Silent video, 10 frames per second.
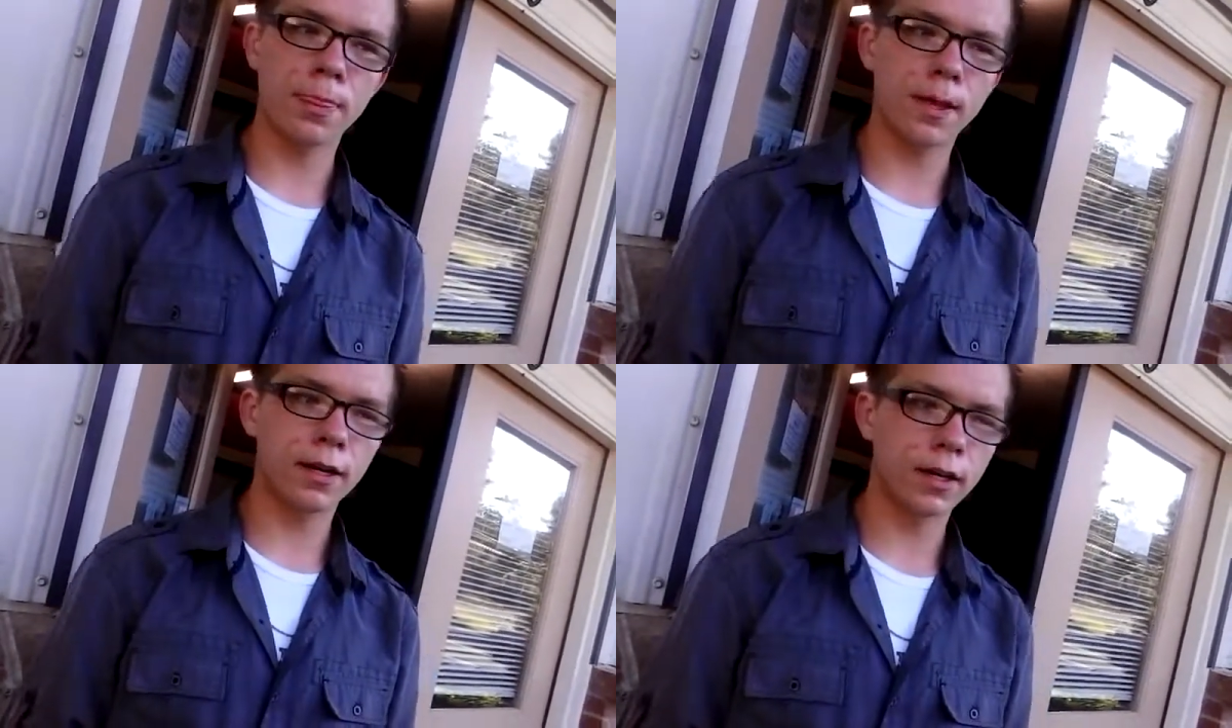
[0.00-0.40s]

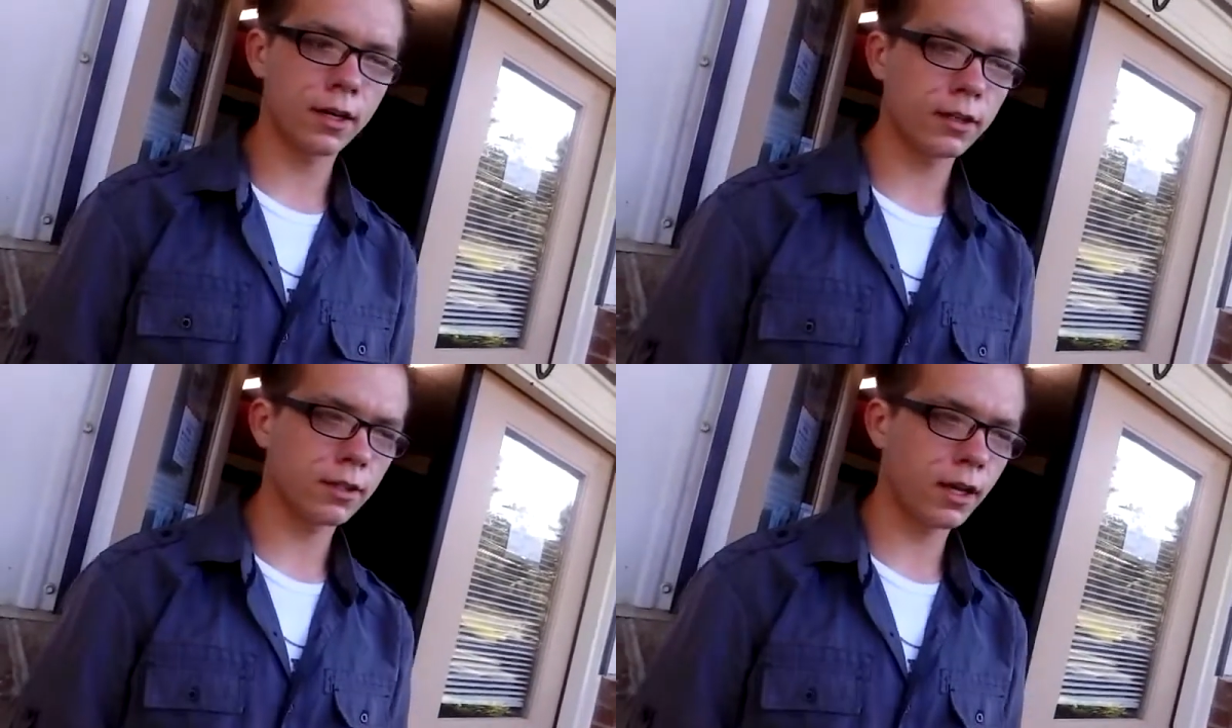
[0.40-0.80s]
then
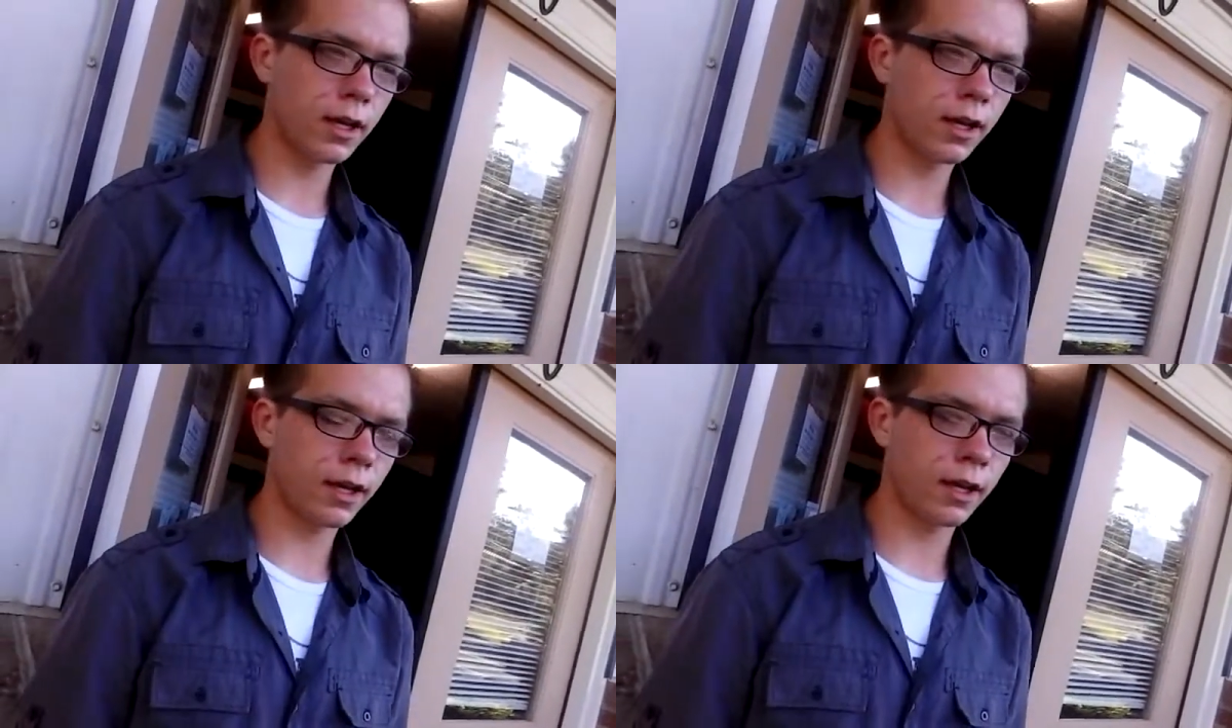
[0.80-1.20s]
again,
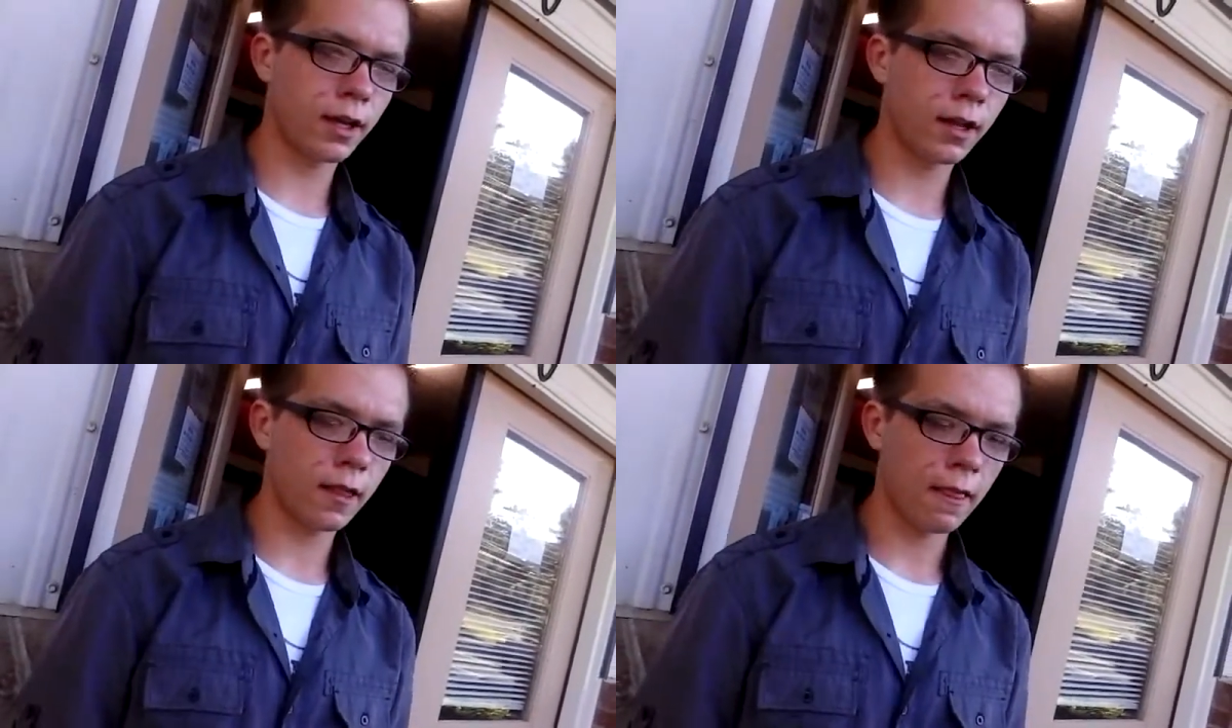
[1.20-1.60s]
like
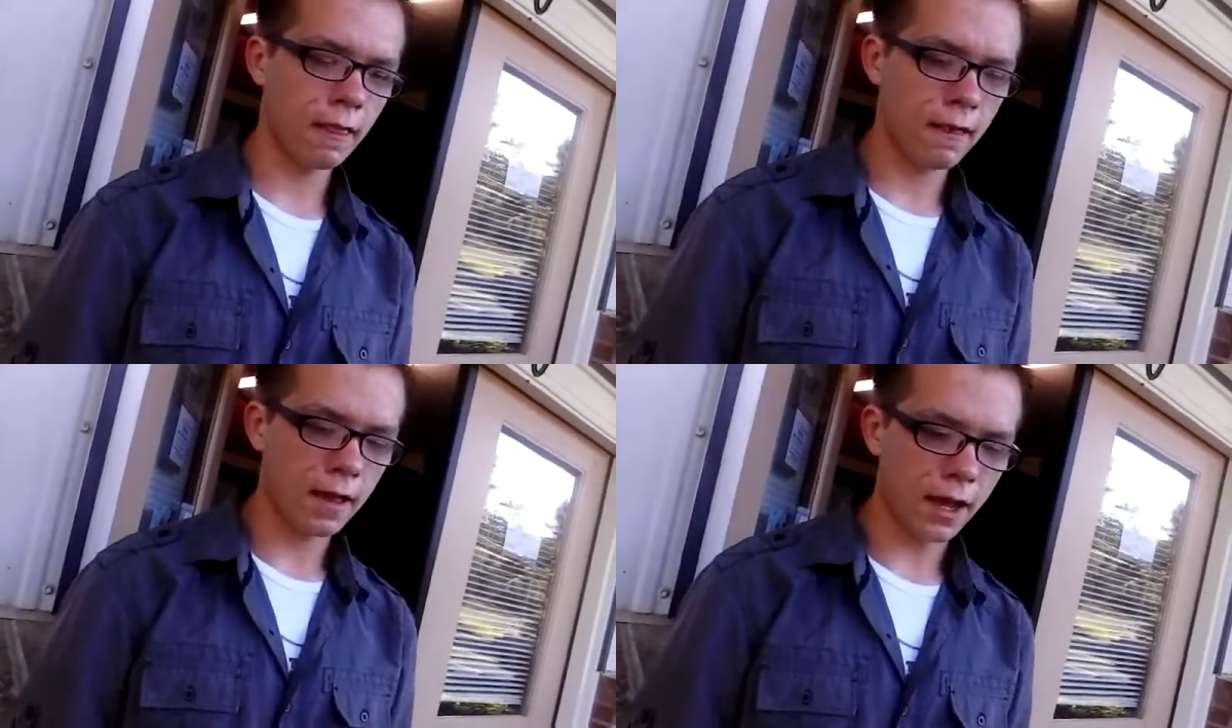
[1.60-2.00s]

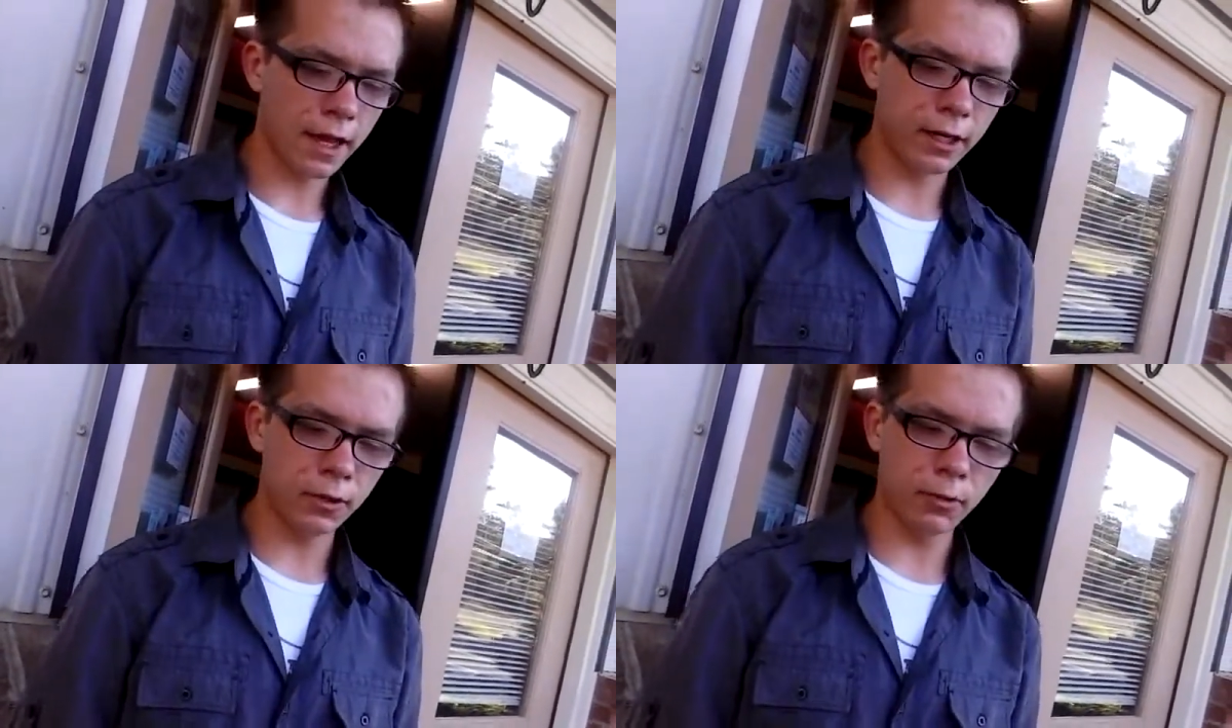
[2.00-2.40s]

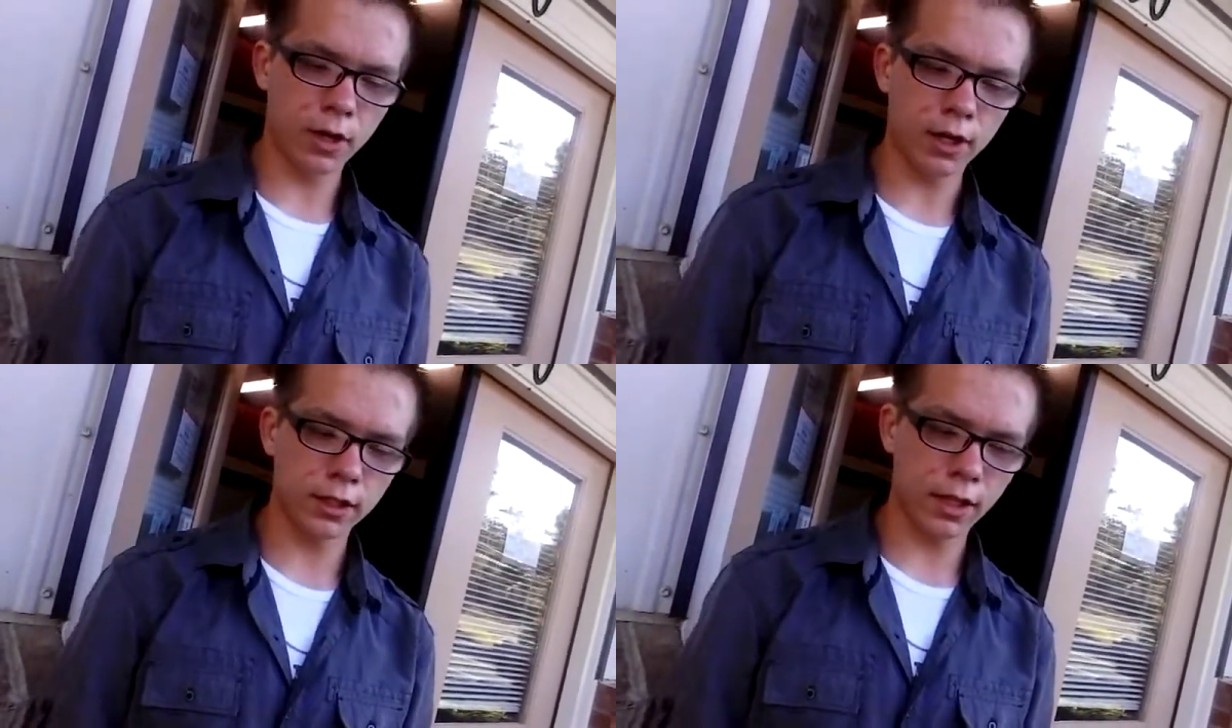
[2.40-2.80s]
I don't
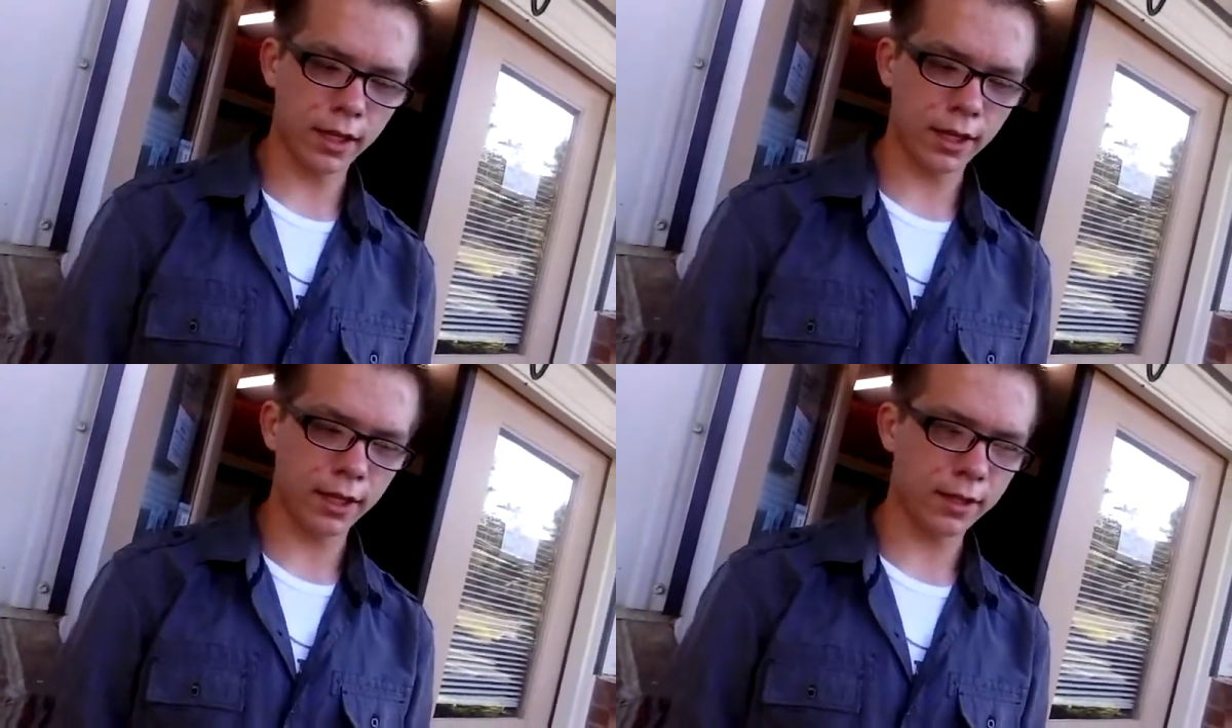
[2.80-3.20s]
want
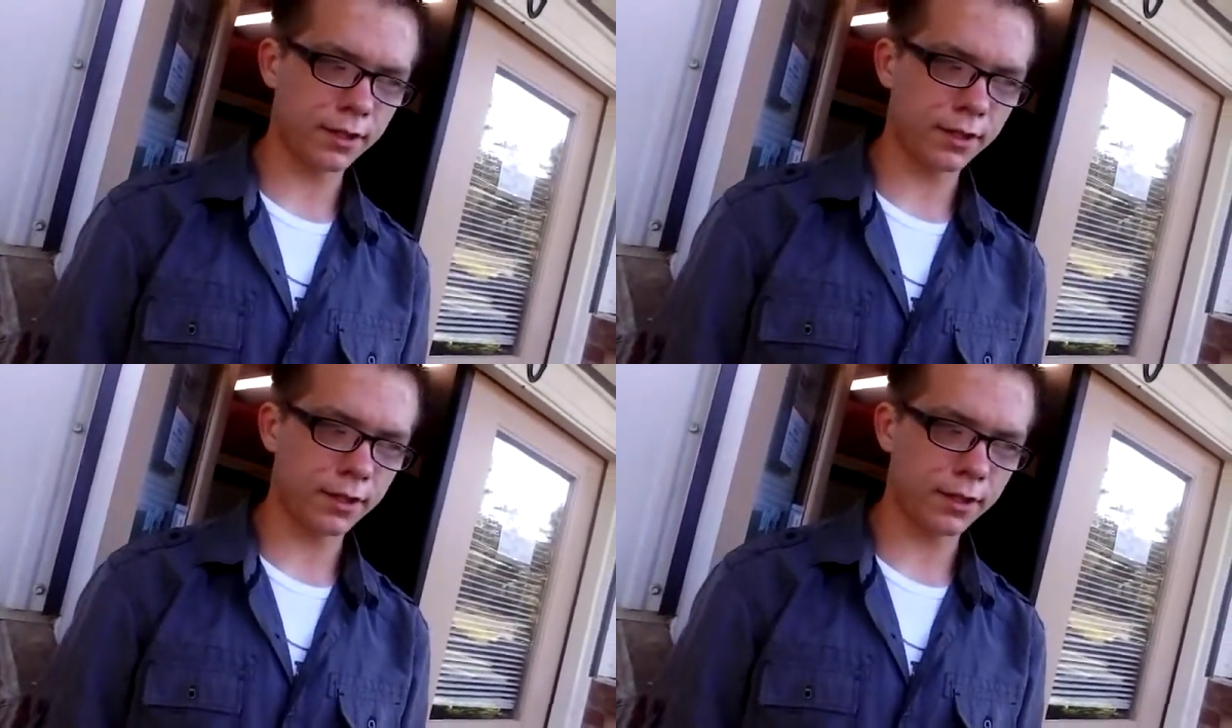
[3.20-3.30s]
like